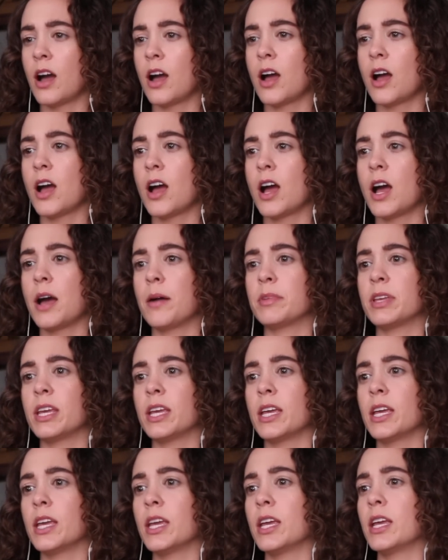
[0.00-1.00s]

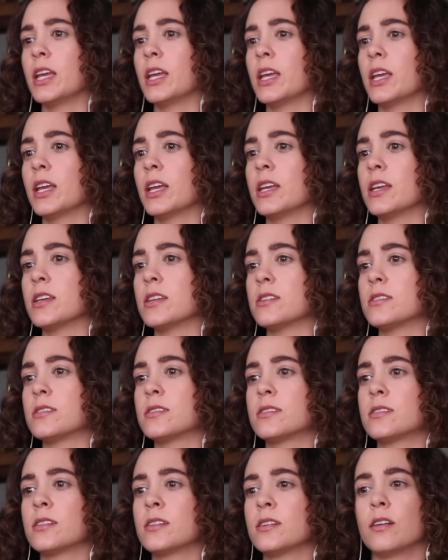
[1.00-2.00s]
Tommy
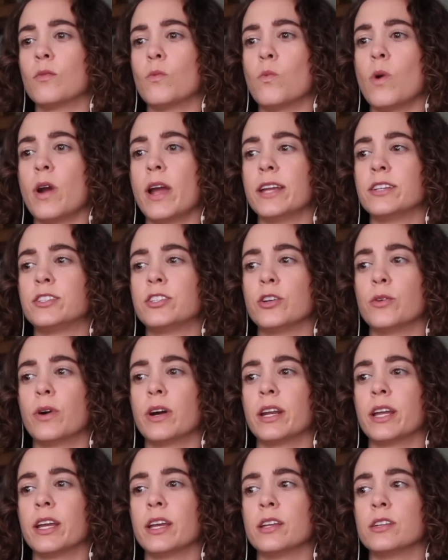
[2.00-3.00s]
is way too
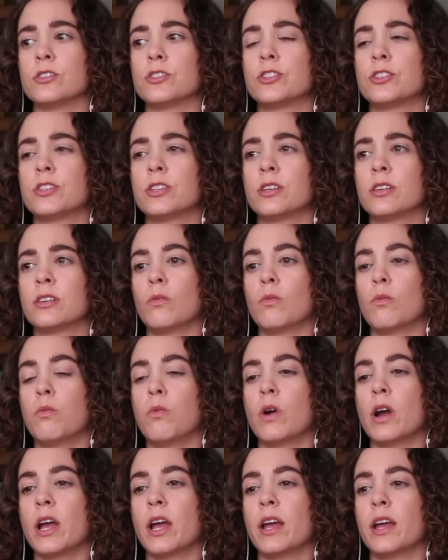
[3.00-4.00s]
unhinged.
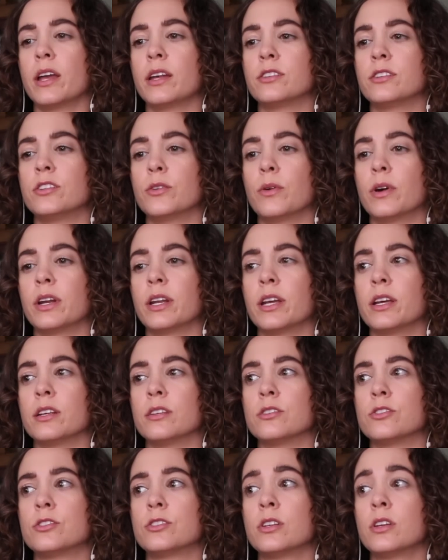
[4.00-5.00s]
Way too
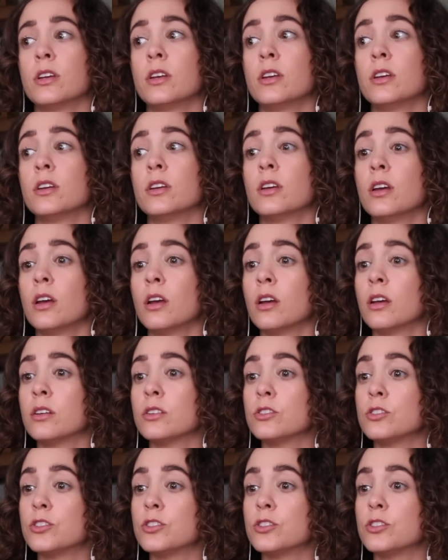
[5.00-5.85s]
unhinged. Going out tonight.